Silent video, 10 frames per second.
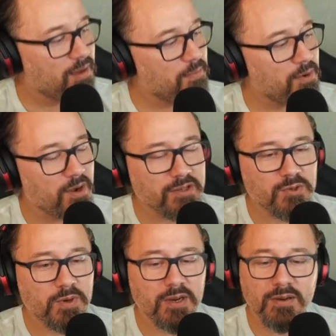Bro, I
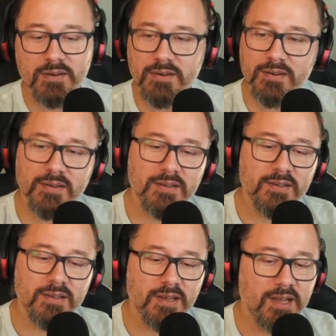swear.
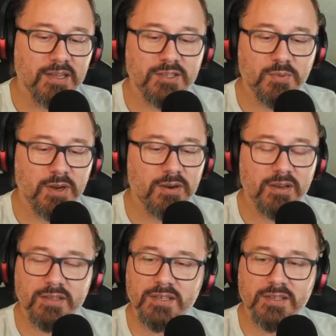
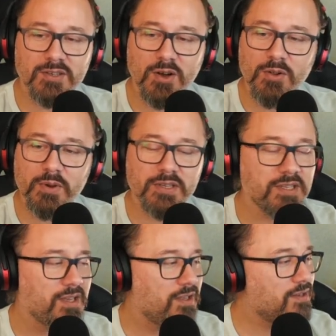It's always
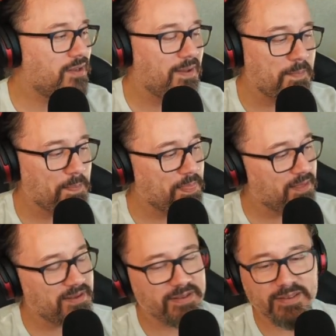the
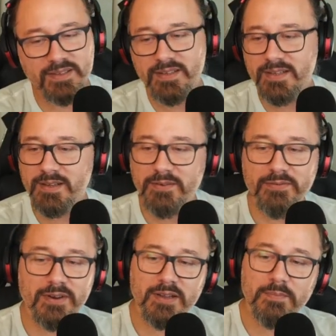
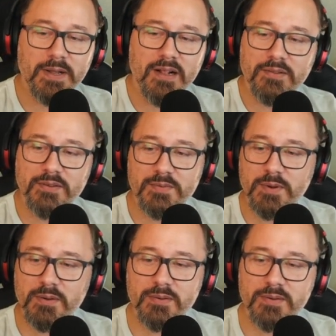fucking Paladins, bro.